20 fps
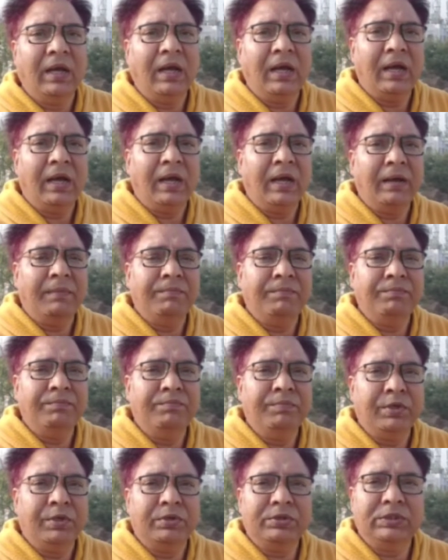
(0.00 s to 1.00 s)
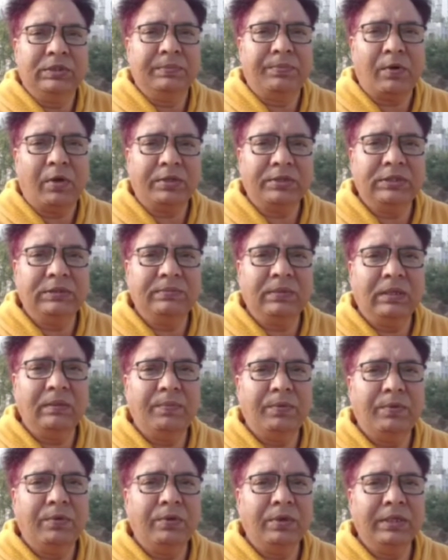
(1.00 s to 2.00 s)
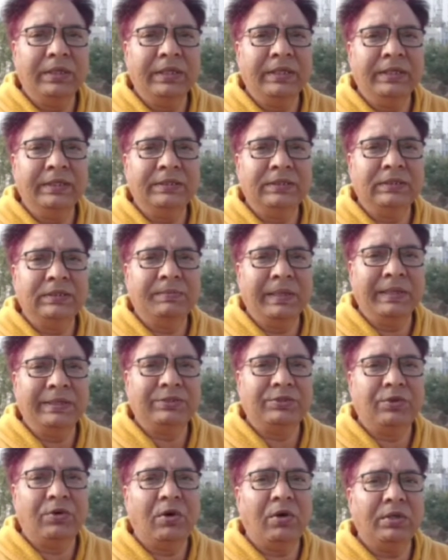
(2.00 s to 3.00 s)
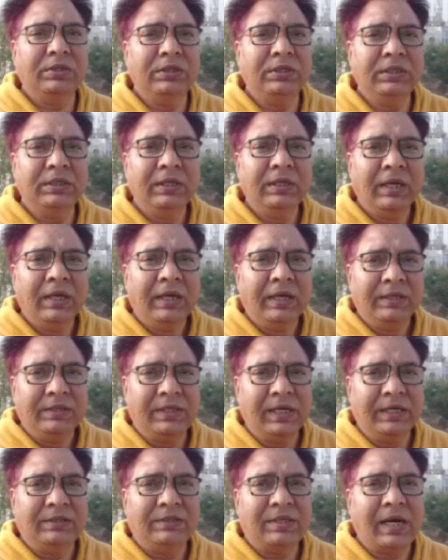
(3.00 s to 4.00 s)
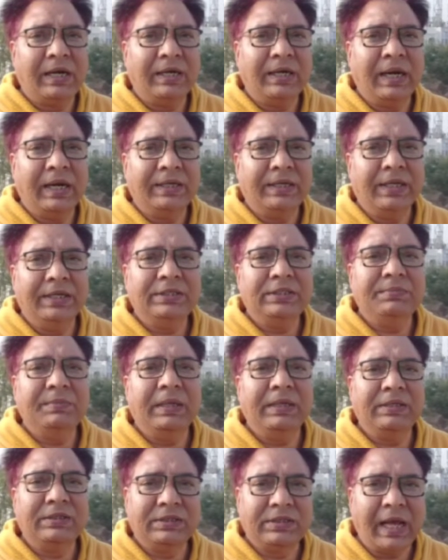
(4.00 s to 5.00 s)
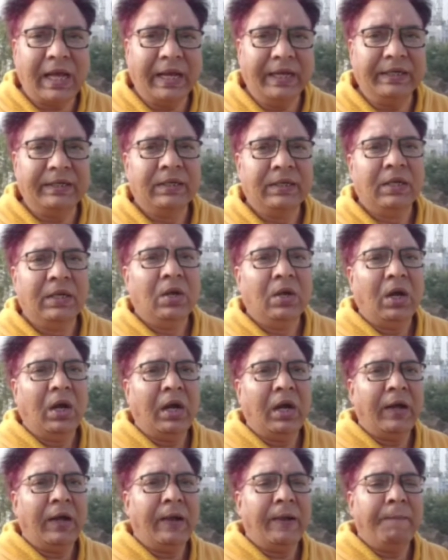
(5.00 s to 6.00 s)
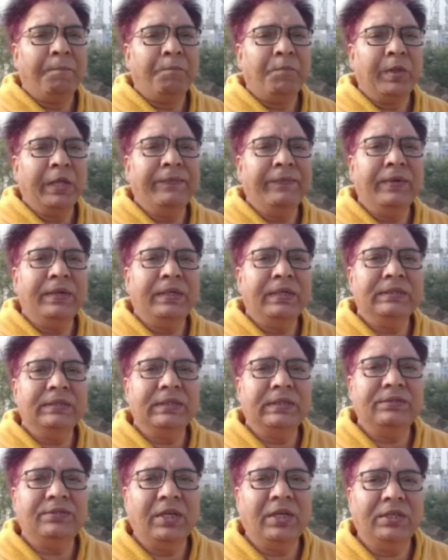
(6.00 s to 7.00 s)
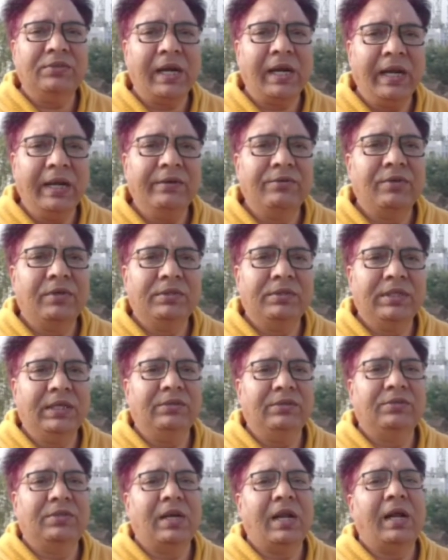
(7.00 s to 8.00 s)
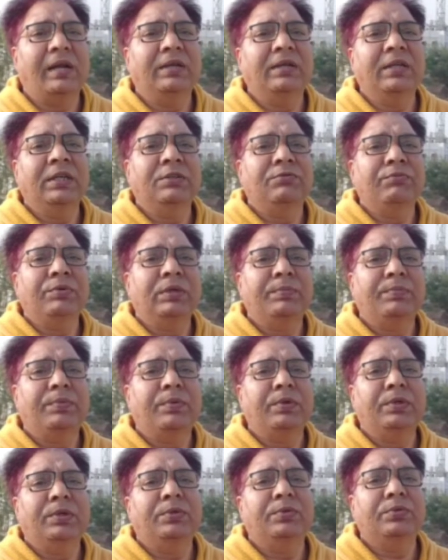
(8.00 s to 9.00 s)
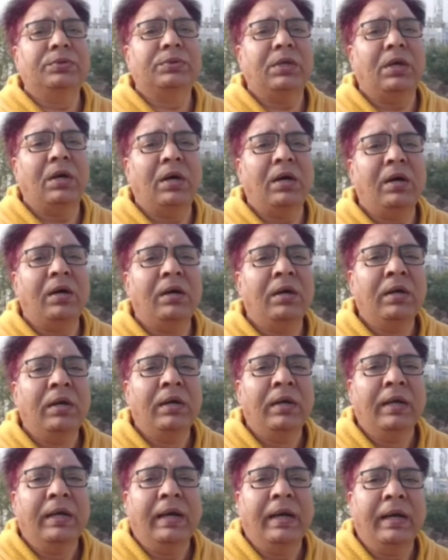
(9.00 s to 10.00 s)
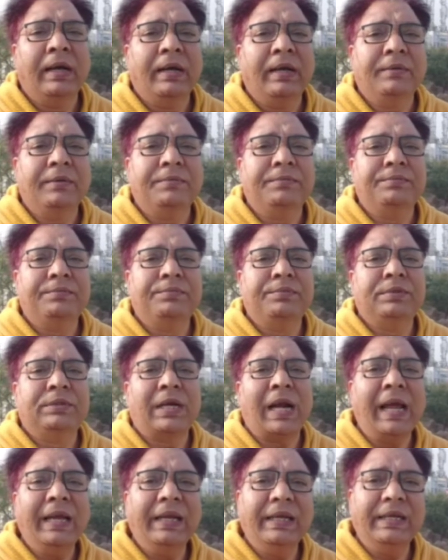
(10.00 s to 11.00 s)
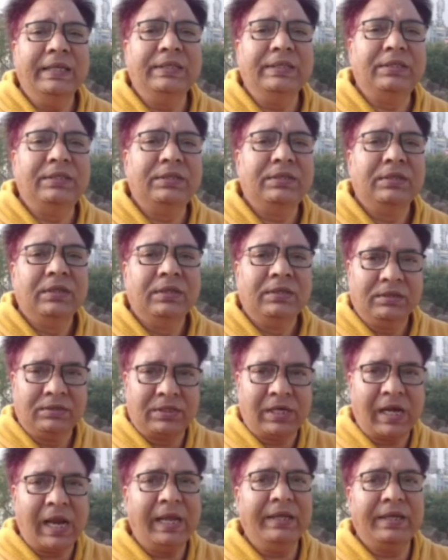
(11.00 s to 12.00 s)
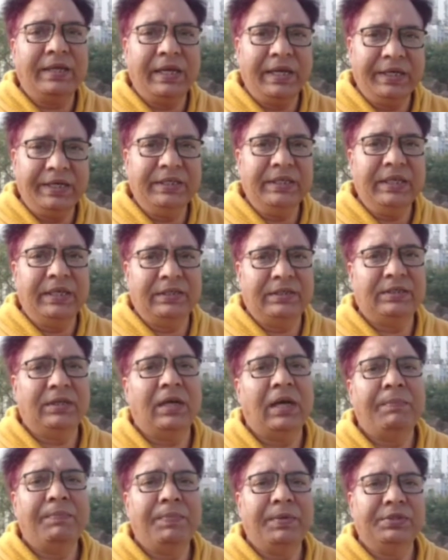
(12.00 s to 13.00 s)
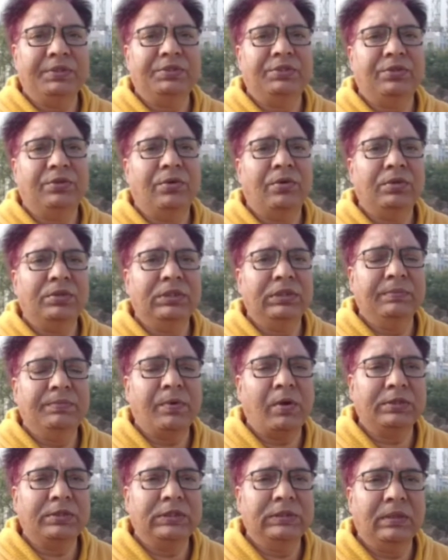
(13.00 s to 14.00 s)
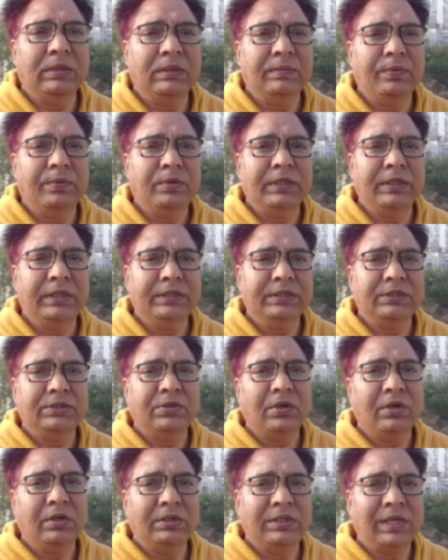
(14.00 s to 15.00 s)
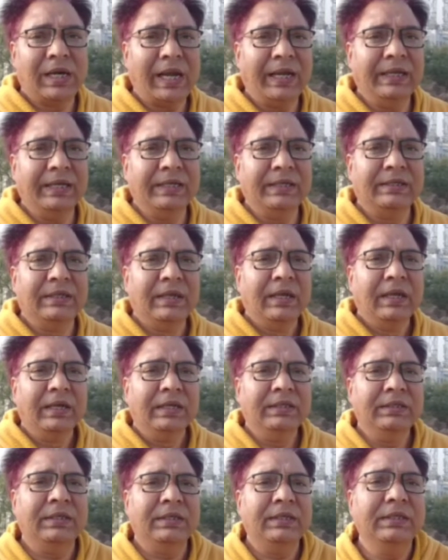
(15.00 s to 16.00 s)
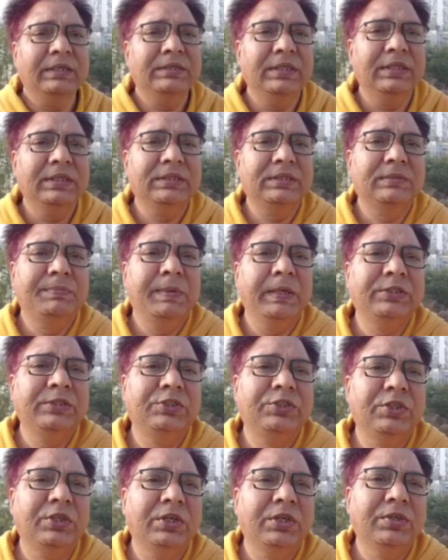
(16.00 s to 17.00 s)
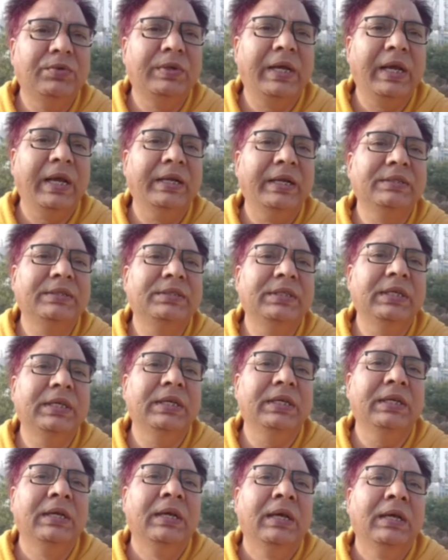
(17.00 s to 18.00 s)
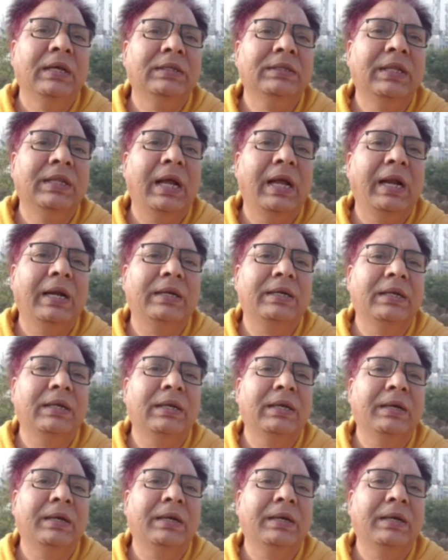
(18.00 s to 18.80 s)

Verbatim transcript: uh, because the proximal pole is based on the tetrad attachment site. Uh, if it is a tetrahedral tetrad, it will produce a, a trilit radiate aperture on the proximal pole that is called trilete. Here in this picture you can see that